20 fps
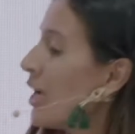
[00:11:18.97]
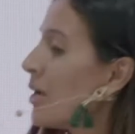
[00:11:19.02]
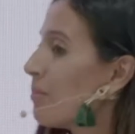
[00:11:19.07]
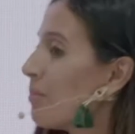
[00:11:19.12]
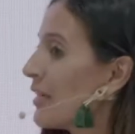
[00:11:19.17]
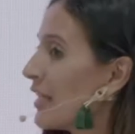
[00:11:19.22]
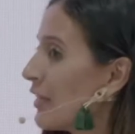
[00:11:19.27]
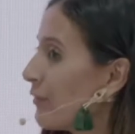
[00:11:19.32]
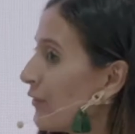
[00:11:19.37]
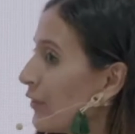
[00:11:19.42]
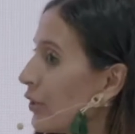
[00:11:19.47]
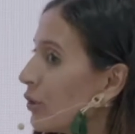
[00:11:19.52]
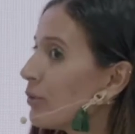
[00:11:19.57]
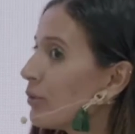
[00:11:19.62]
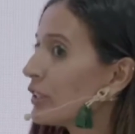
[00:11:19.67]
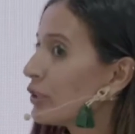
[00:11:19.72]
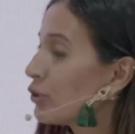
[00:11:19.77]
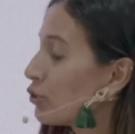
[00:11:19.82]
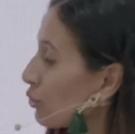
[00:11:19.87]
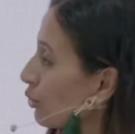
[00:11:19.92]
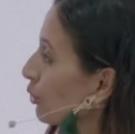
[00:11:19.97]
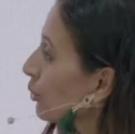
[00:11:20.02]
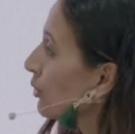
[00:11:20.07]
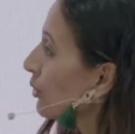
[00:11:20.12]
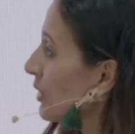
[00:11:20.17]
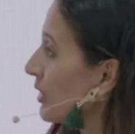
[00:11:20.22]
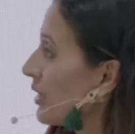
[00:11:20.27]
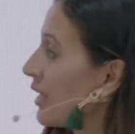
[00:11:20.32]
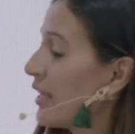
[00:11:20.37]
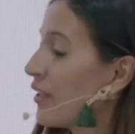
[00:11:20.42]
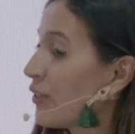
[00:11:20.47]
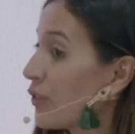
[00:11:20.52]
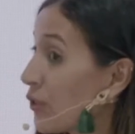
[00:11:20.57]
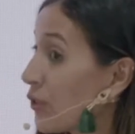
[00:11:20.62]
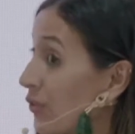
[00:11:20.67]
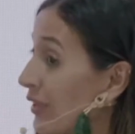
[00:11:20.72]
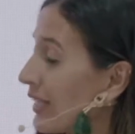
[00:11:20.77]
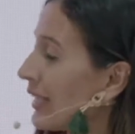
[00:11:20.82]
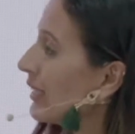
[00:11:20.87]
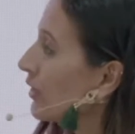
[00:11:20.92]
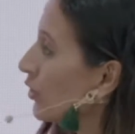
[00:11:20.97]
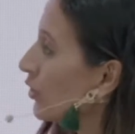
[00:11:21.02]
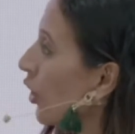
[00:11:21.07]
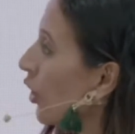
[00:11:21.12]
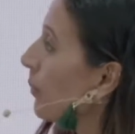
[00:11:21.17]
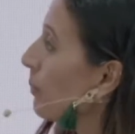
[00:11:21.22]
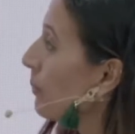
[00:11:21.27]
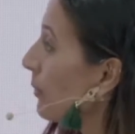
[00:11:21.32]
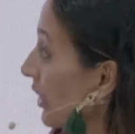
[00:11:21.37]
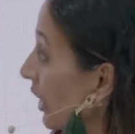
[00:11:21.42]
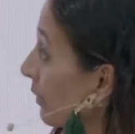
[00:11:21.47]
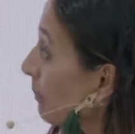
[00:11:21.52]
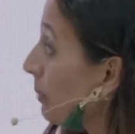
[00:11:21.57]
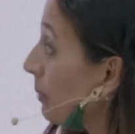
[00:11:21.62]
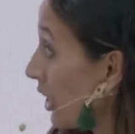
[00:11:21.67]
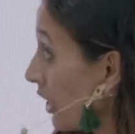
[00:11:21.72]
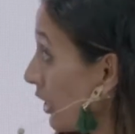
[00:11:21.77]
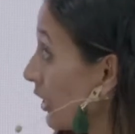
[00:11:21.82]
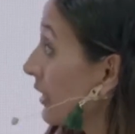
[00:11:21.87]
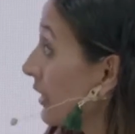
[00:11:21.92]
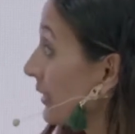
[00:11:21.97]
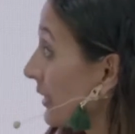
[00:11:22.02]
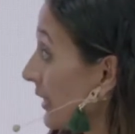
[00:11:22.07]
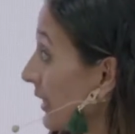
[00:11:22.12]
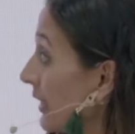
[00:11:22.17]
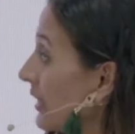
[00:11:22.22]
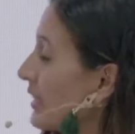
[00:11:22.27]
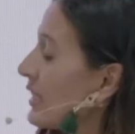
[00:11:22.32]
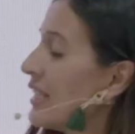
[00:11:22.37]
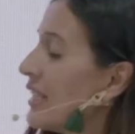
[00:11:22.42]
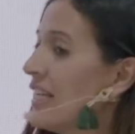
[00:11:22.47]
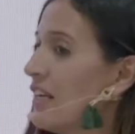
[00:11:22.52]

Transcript: but if you would choose the 3 top priorities